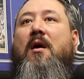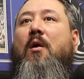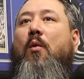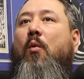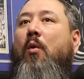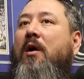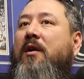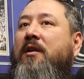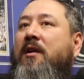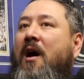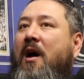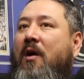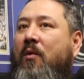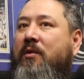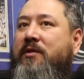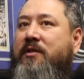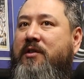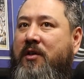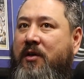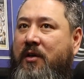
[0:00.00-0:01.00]
Whatnot
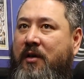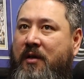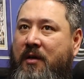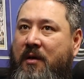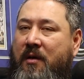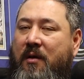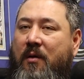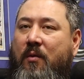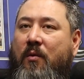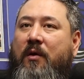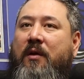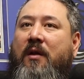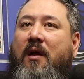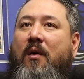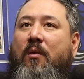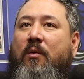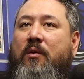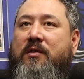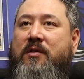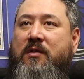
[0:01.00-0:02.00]
was good.
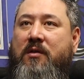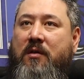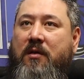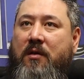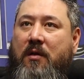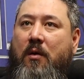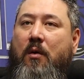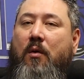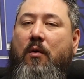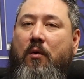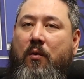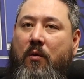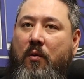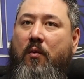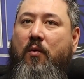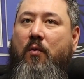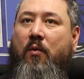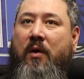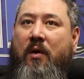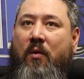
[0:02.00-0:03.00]

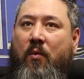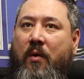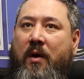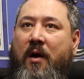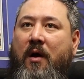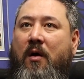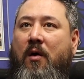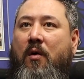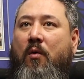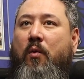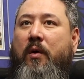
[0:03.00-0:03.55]
Went well.